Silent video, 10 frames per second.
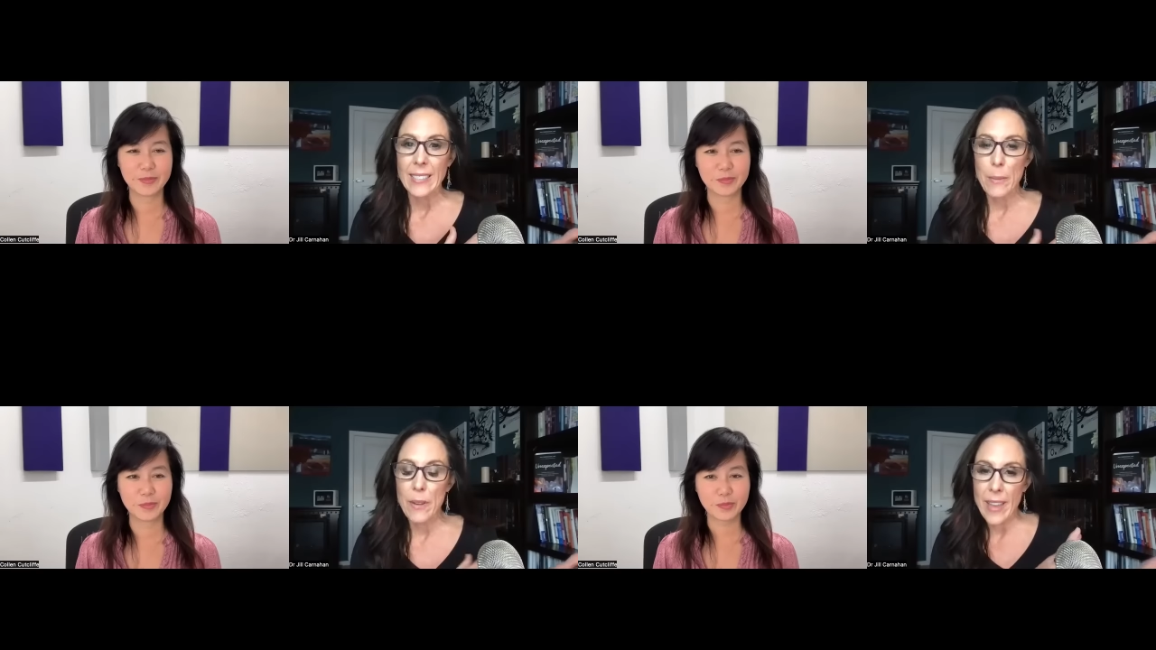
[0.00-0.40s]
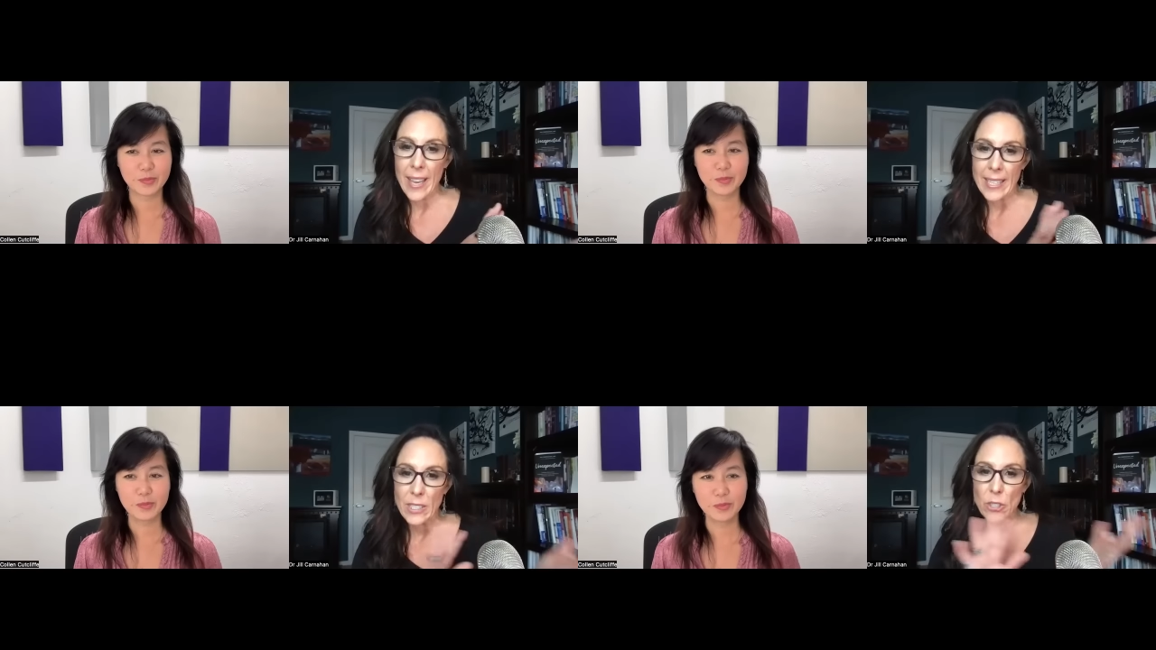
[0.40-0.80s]
Speaker 1: some of
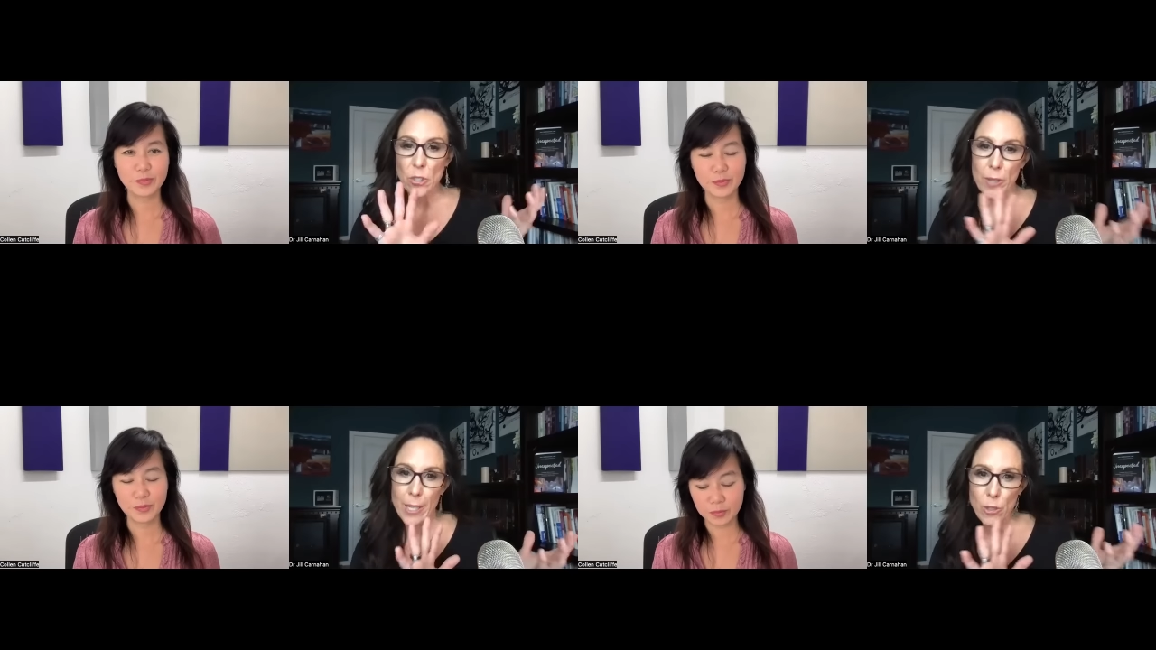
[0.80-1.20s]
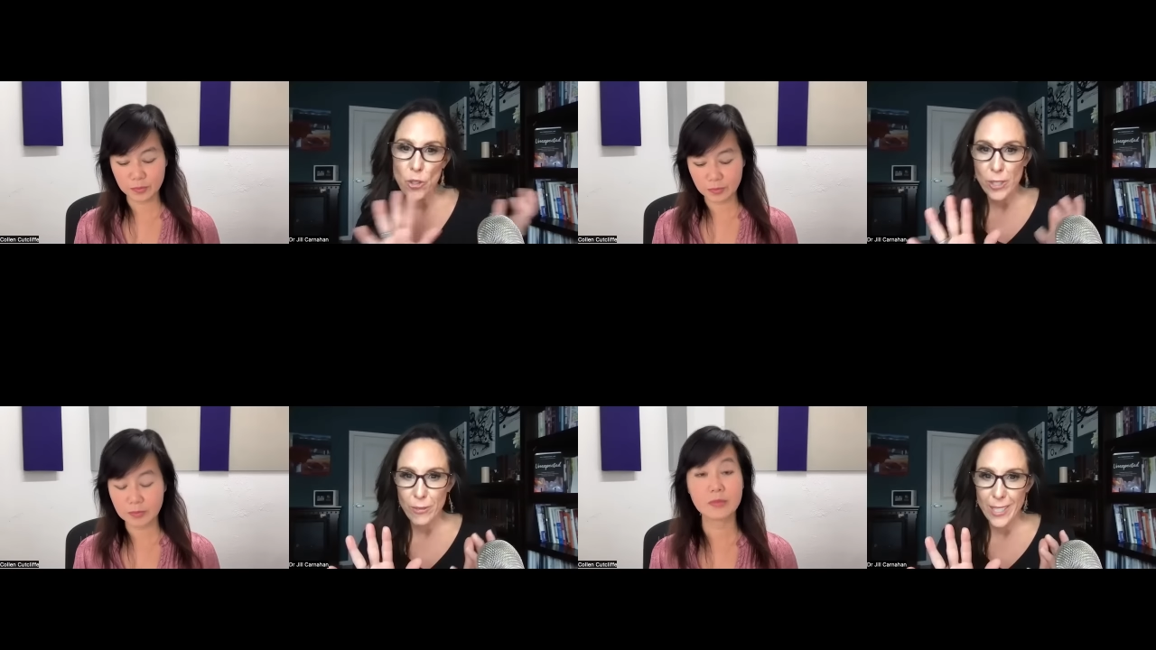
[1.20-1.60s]
that industry and
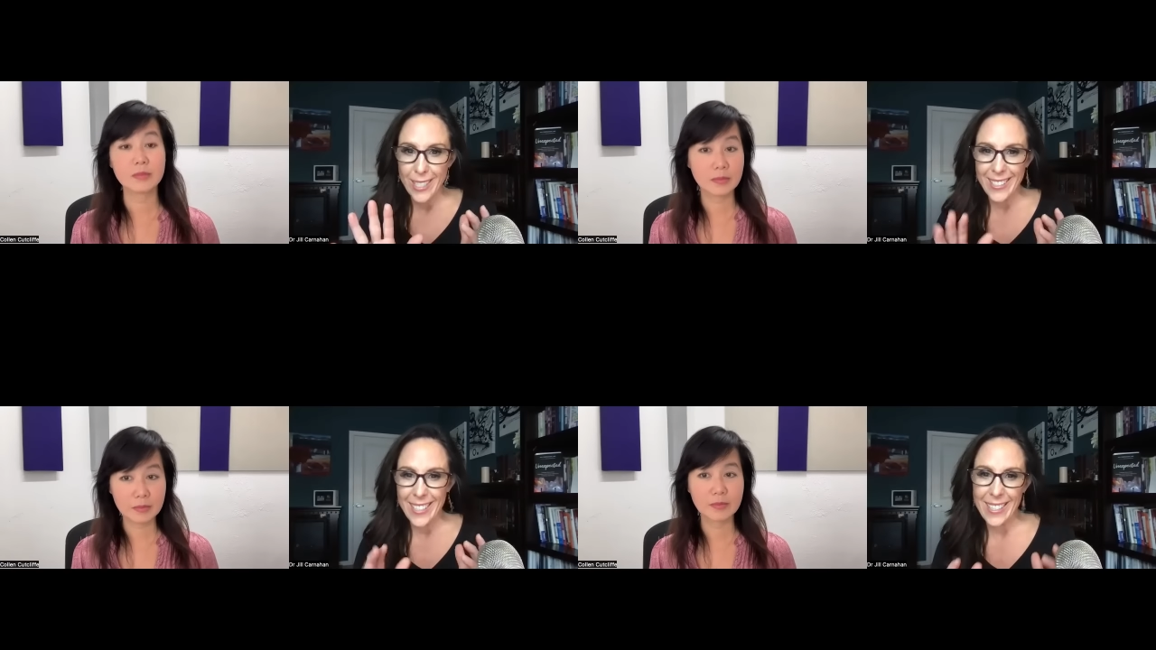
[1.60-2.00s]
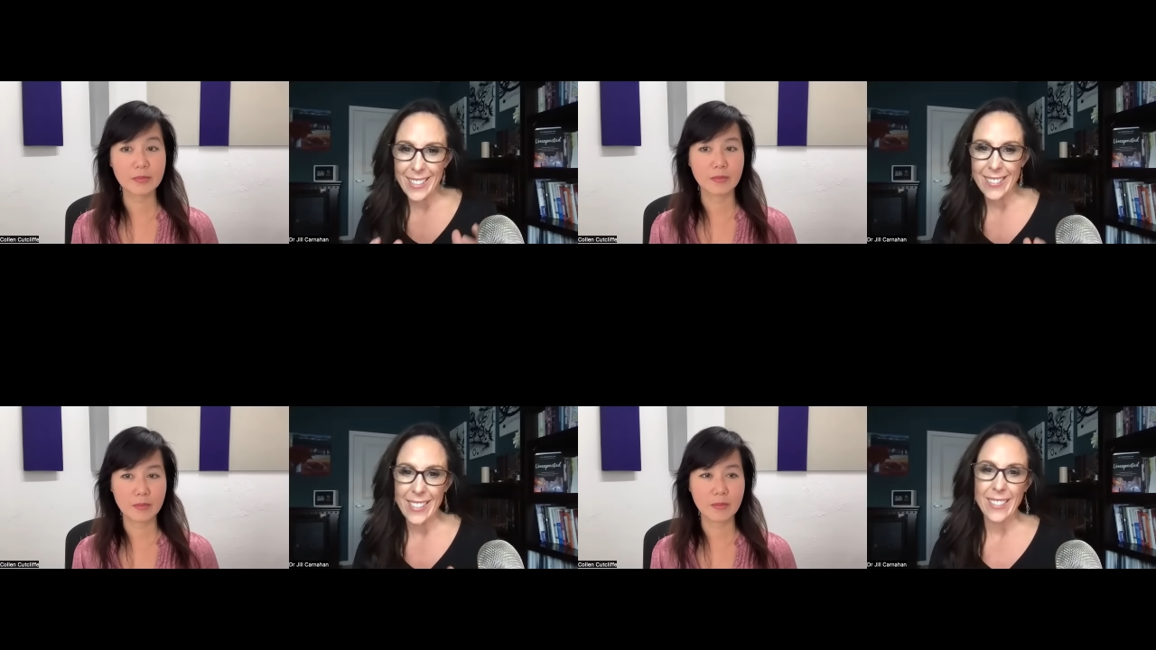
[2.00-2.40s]
shift it into
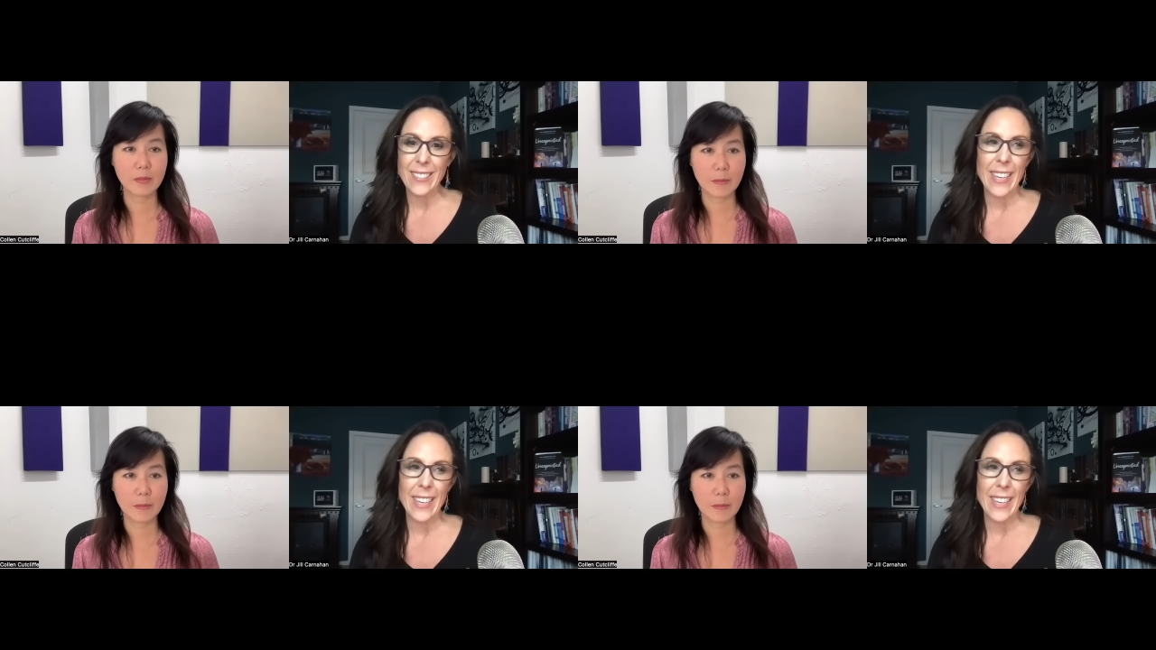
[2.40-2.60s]
these things,